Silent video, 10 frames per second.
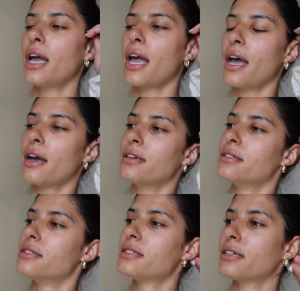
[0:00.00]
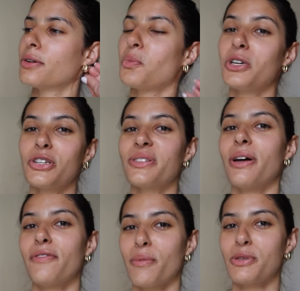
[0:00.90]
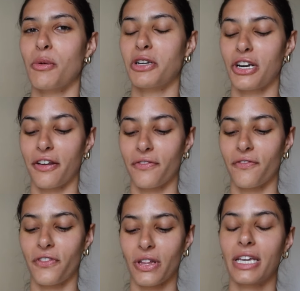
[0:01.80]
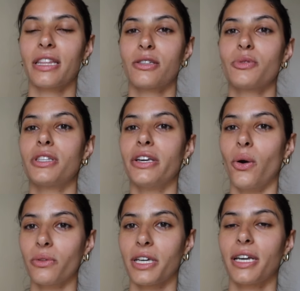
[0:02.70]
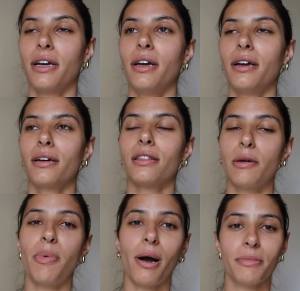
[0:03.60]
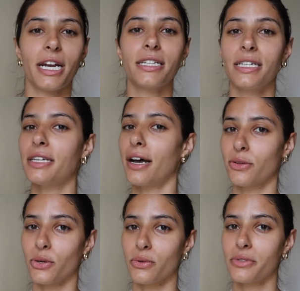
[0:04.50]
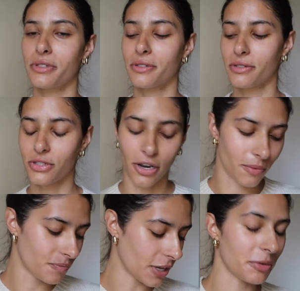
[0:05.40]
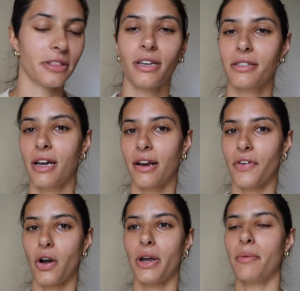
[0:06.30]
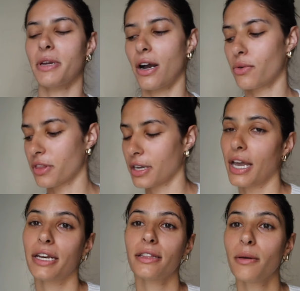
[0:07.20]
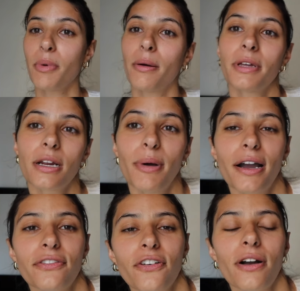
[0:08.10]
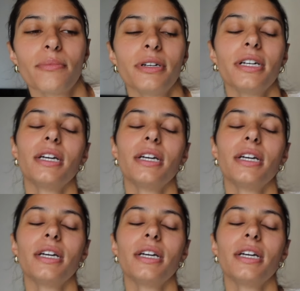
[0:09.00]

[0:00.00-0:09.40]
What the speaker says: And we just love them so much. And I feel like this was the only lip balm that I did not lose. So, I mean, that's kind of how I am now with like any lip balm that I buy from